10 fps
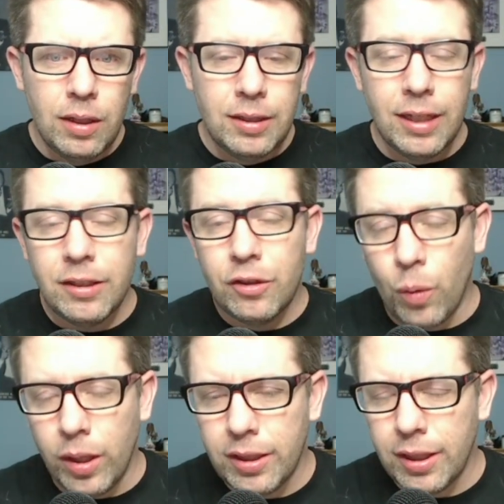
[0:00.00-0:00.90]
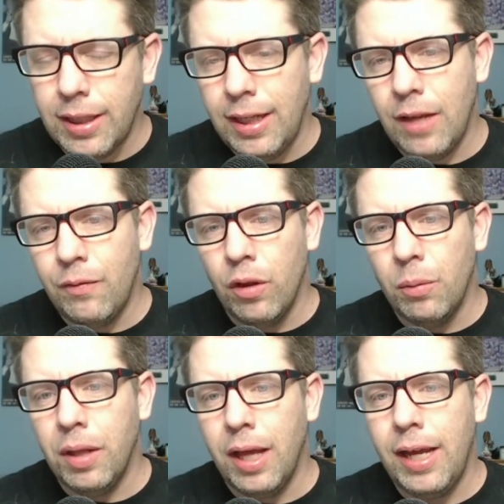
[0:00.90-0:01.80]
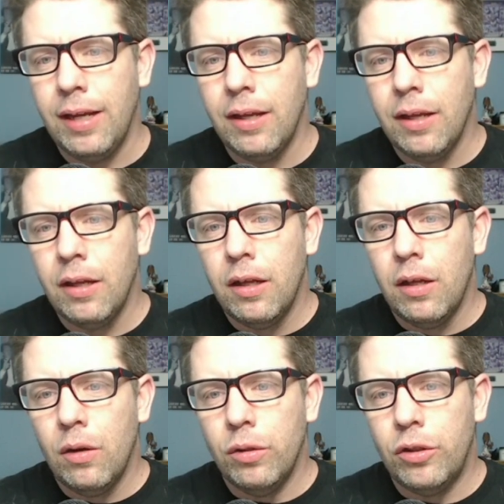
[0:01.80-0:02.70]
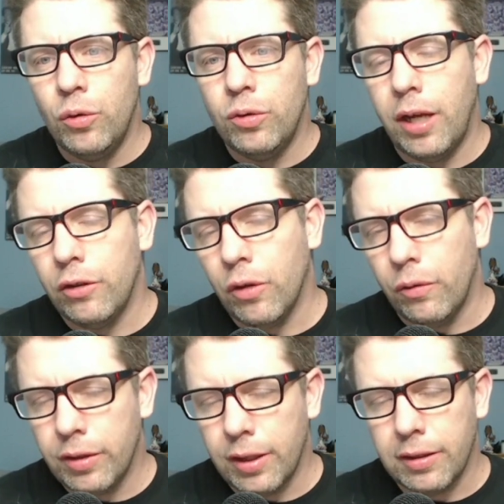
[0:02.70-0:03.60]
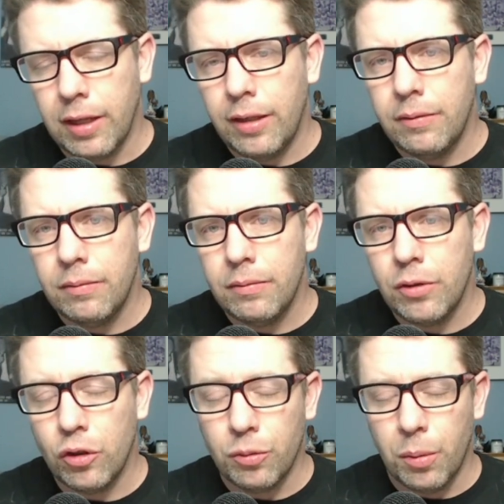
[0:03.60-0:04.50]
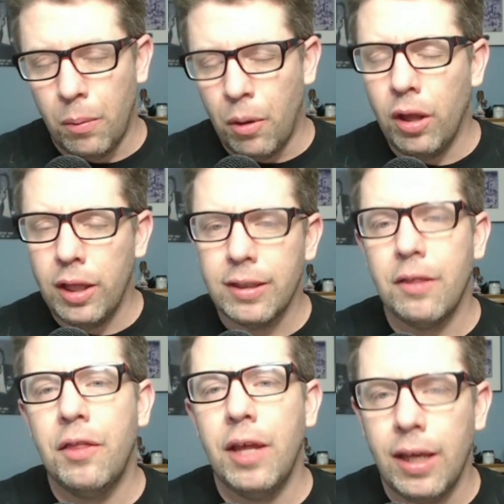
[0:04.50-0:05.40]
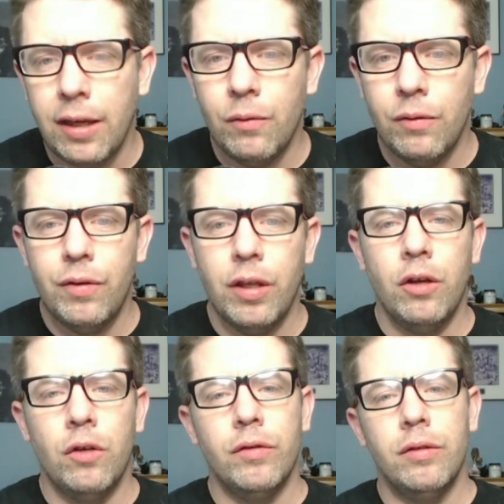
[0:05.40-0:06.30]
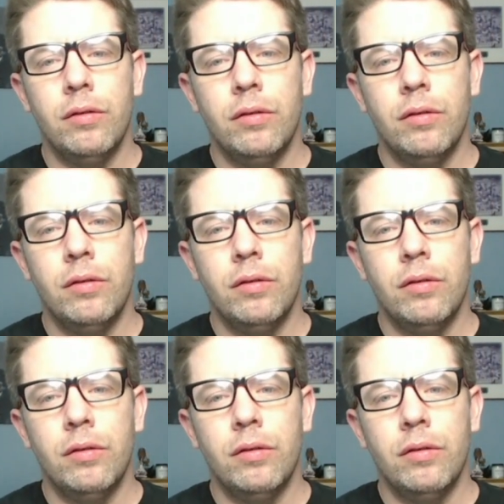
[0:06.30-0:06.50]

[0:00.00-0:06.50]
Since 2016, they've only played with 2 centers over 6'9". So small ball is a thing with Villanova.